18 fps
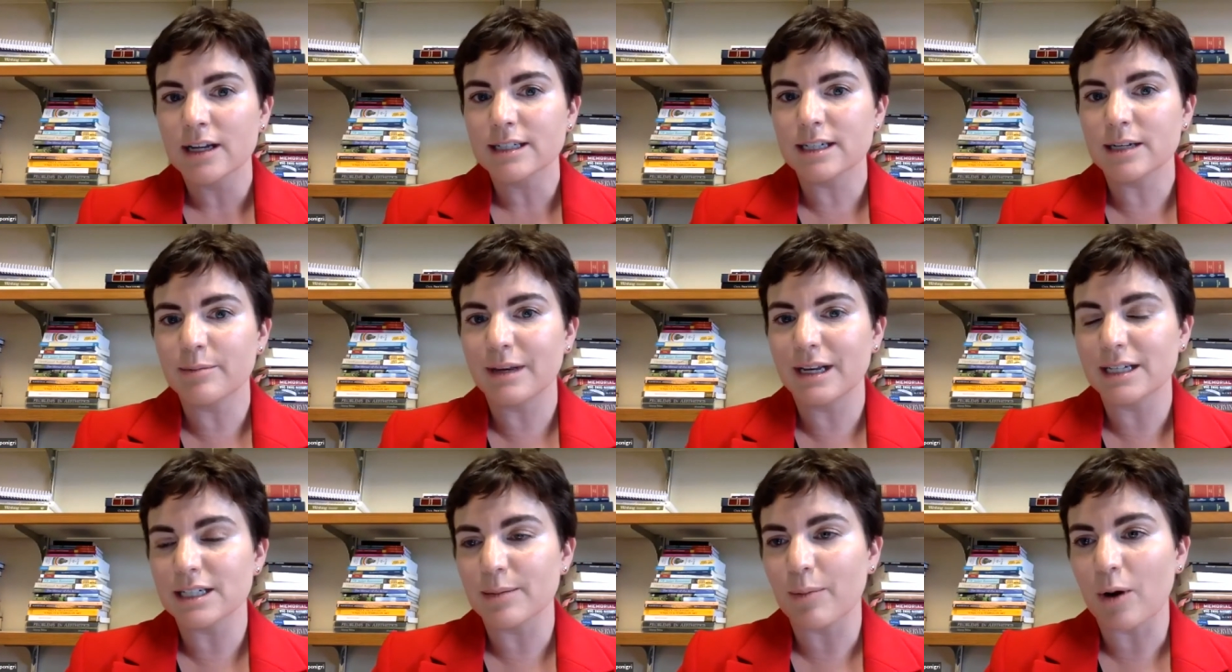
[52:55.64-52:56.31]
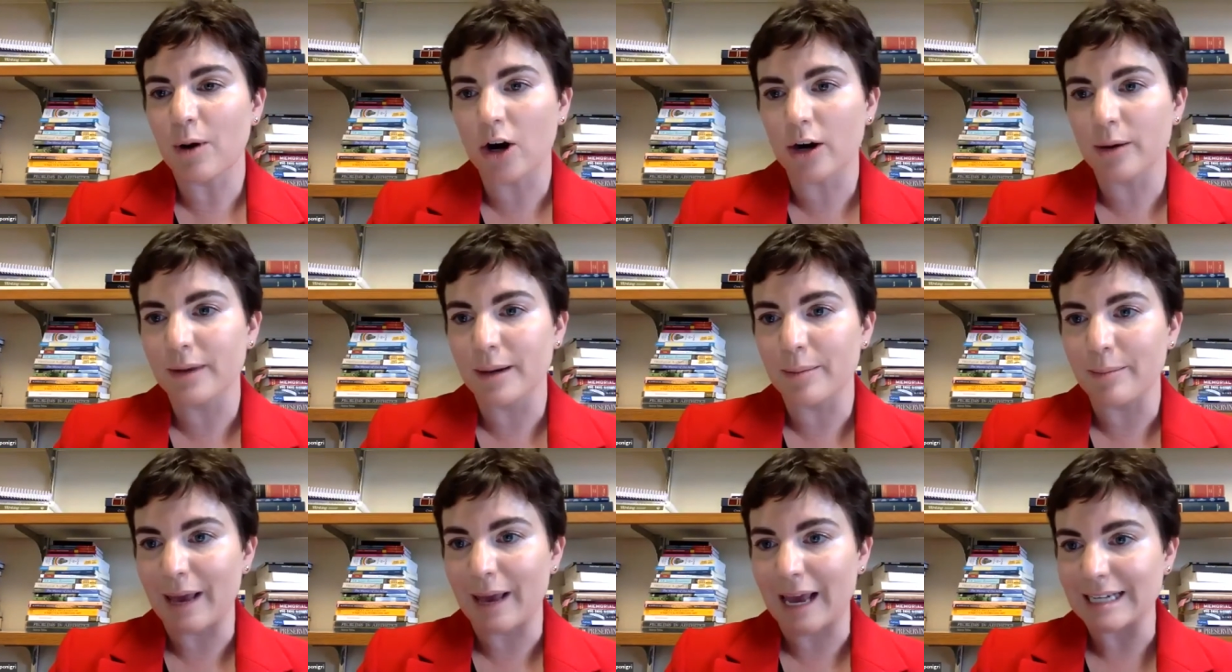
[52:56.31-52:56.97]
to meet
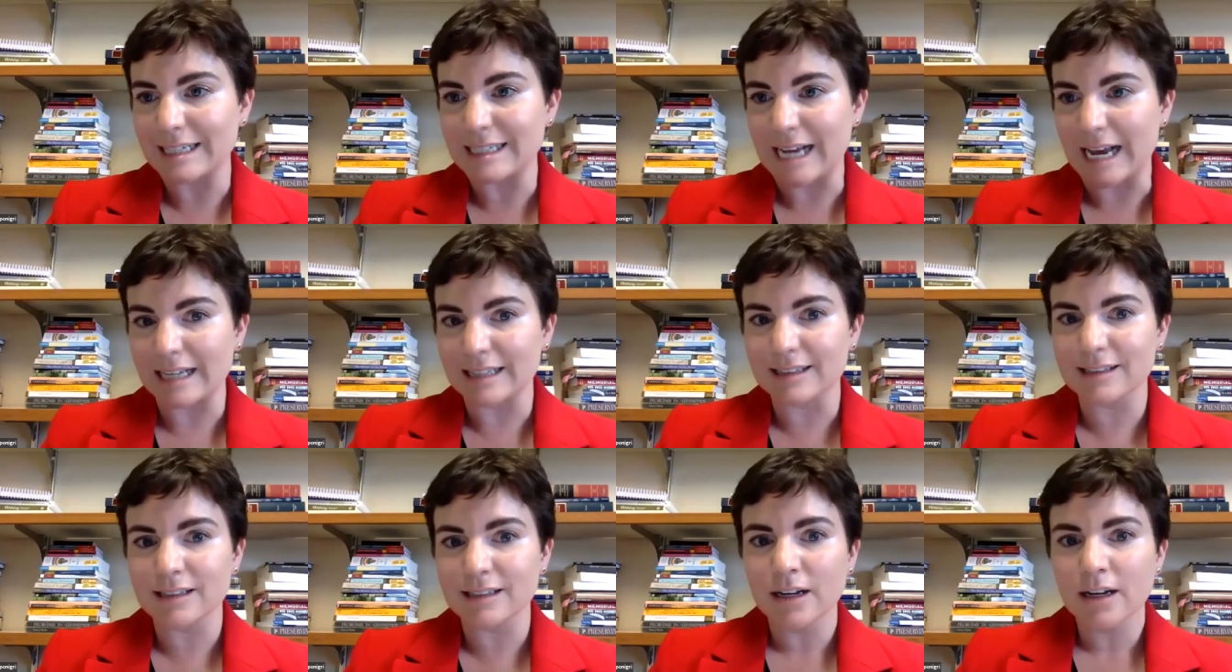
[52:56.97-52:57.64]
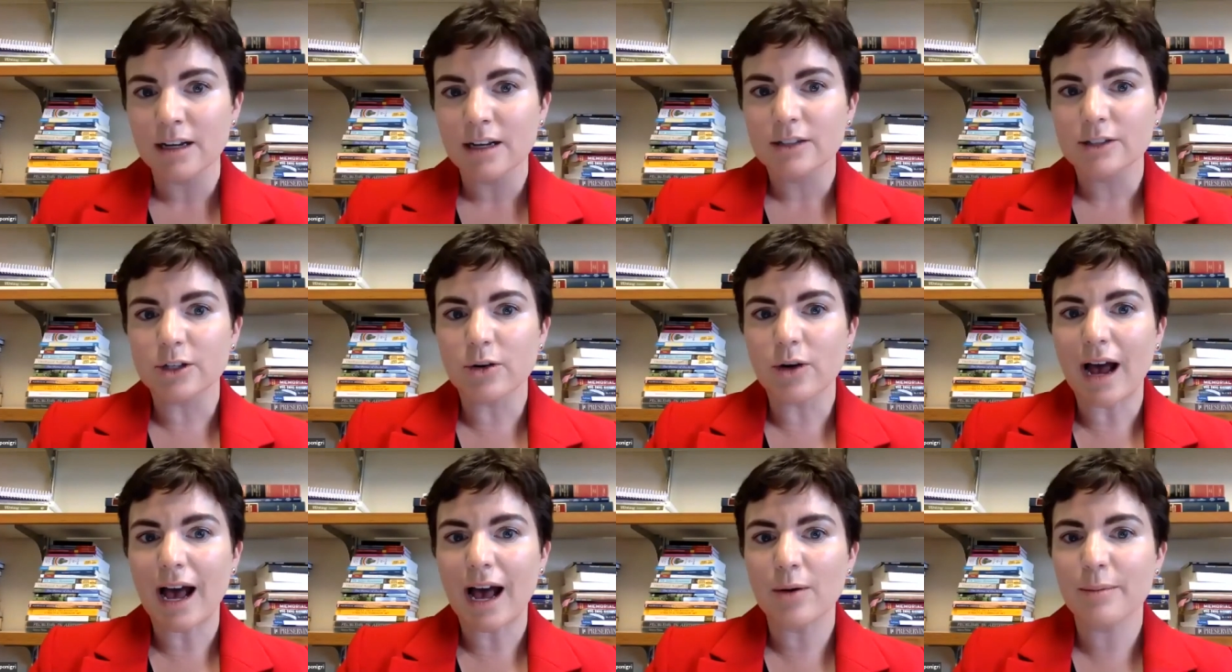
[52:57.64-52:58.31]
department mandates.
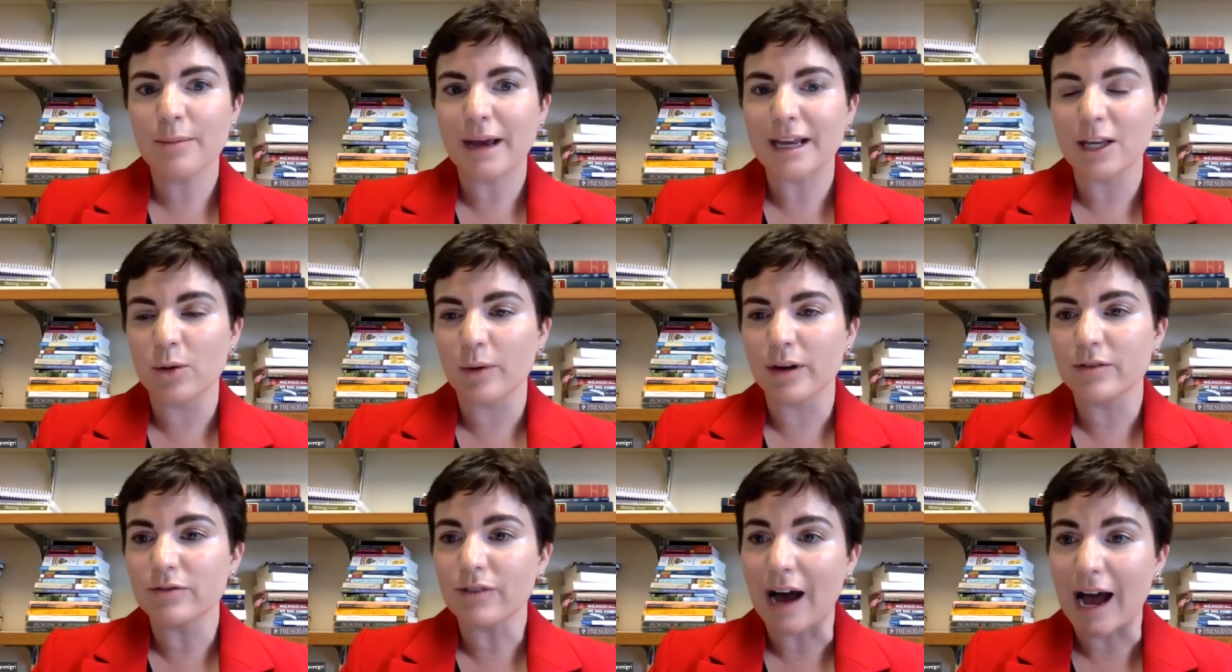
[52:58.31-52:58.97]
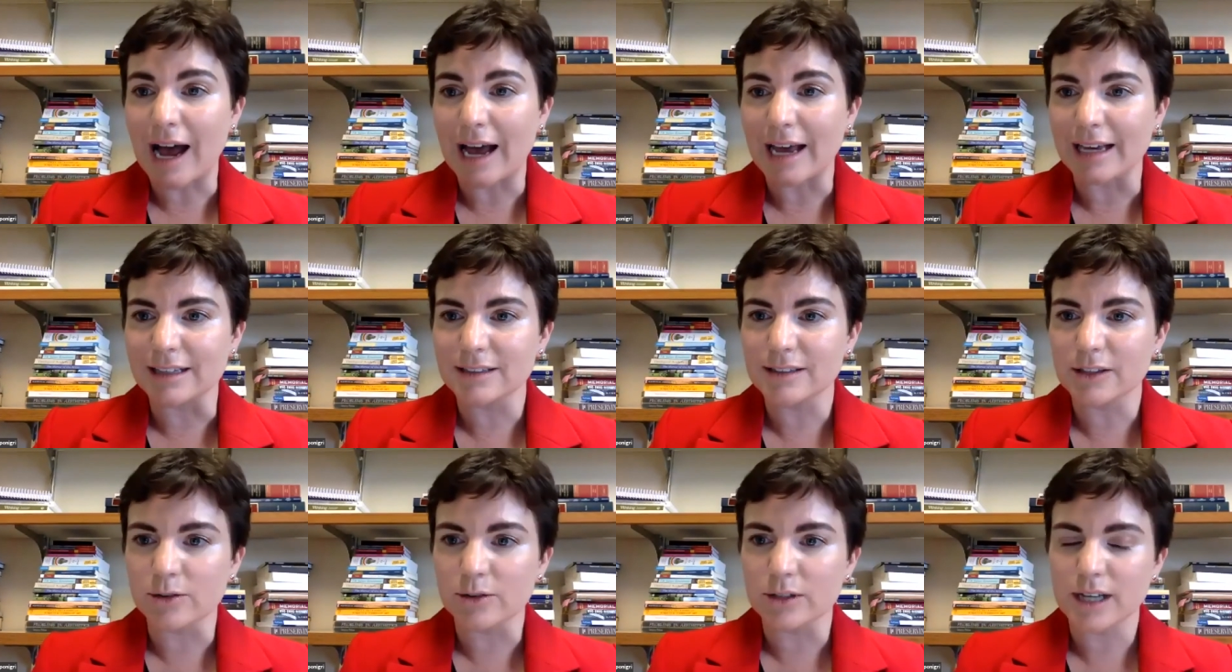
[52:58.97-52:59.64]
So how might you
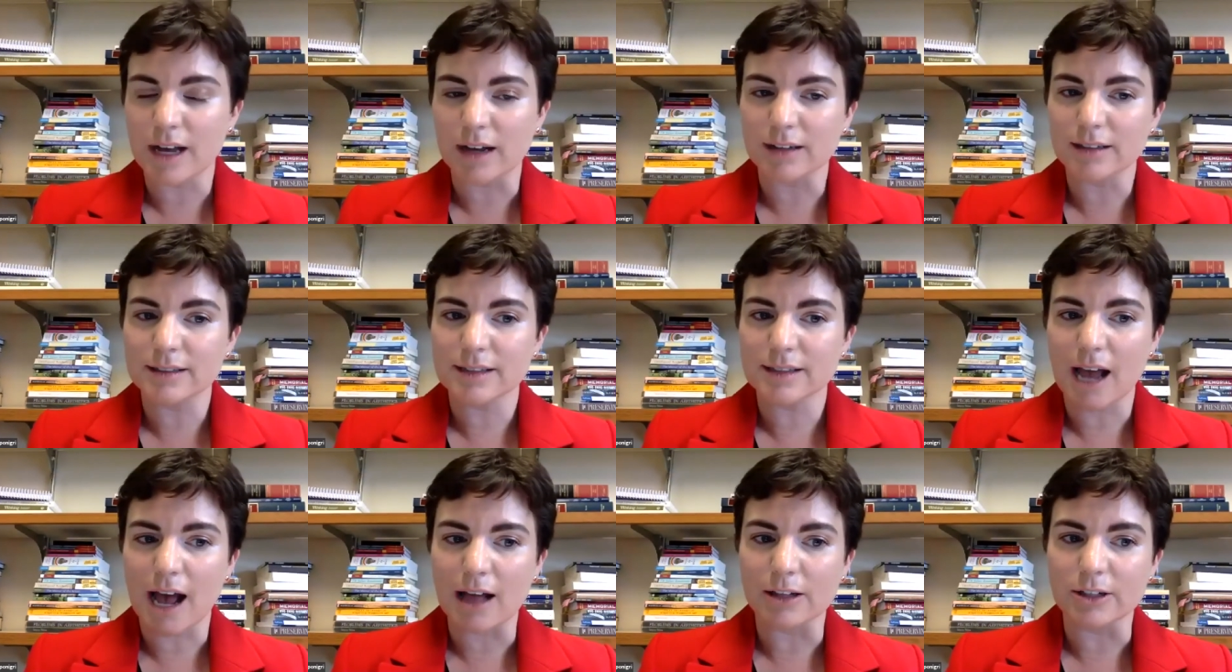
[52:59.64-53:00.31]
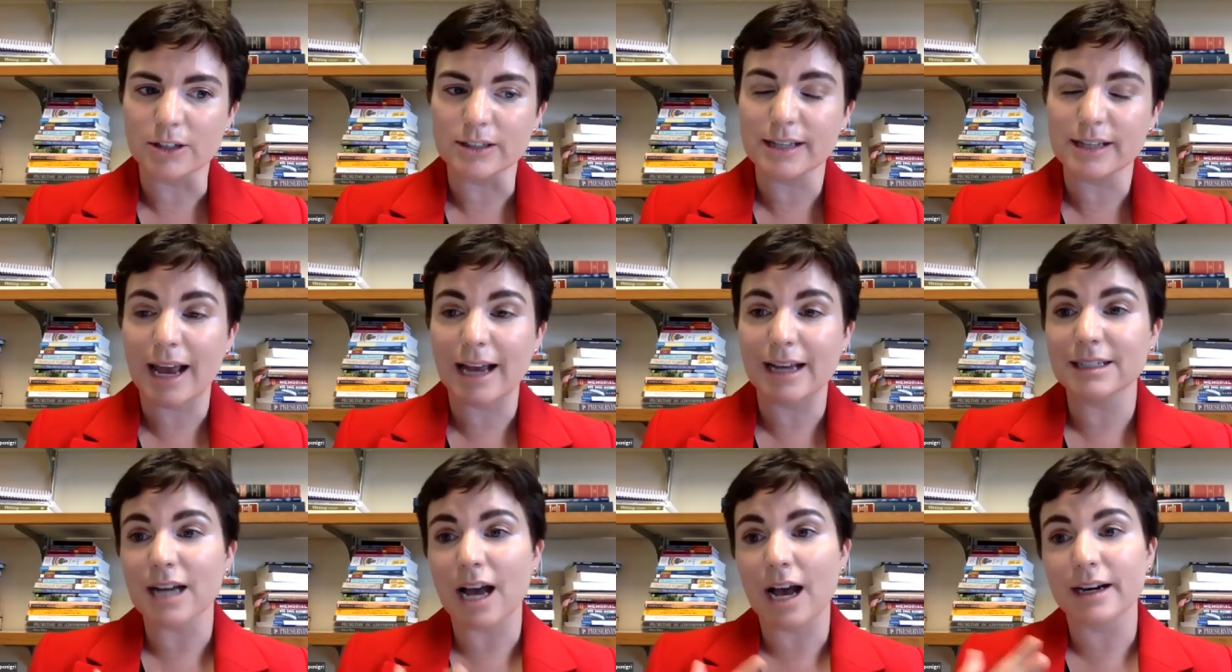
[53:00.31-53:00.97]
advise those young scholars?
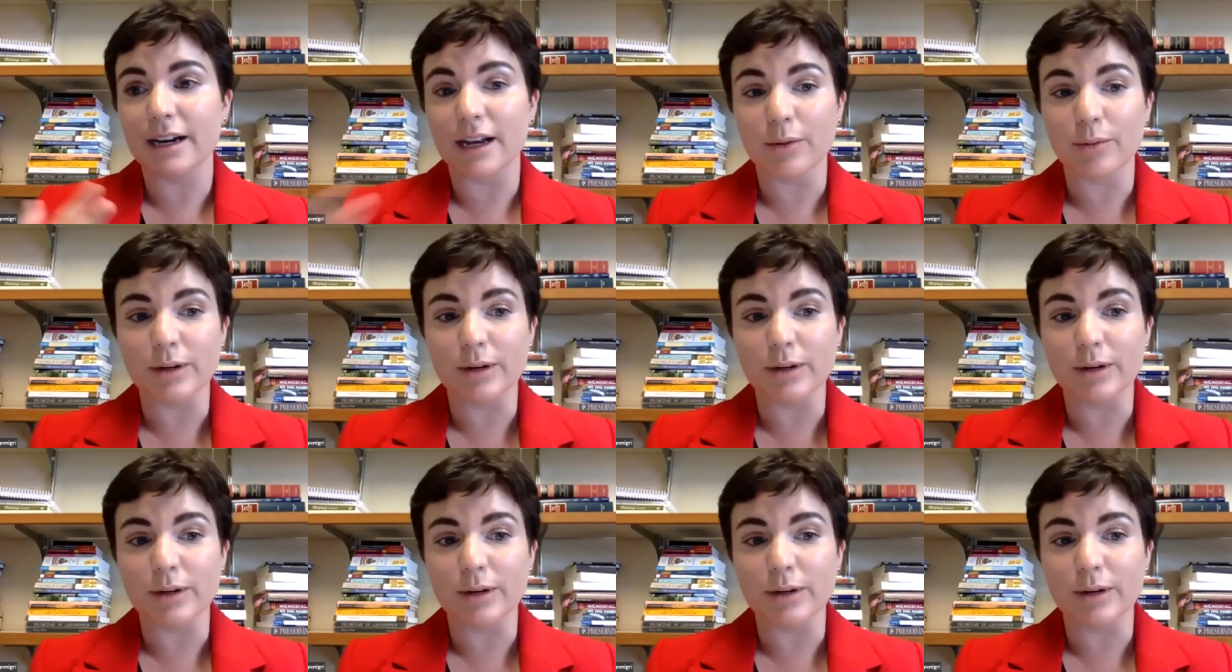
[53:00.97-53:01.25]
And on a